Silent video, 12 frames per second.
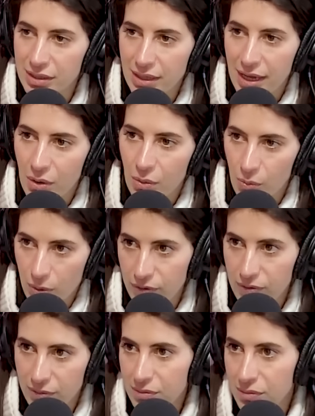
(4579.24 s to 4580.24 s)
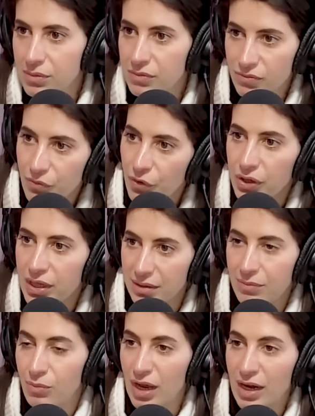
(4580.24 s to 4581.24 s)
like we've fully
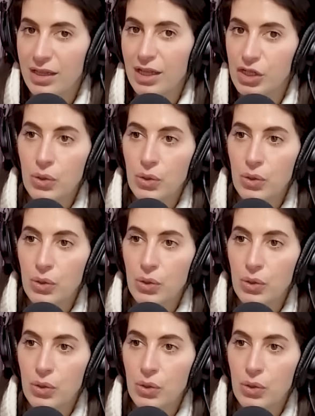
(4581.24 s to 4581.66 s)
gone like two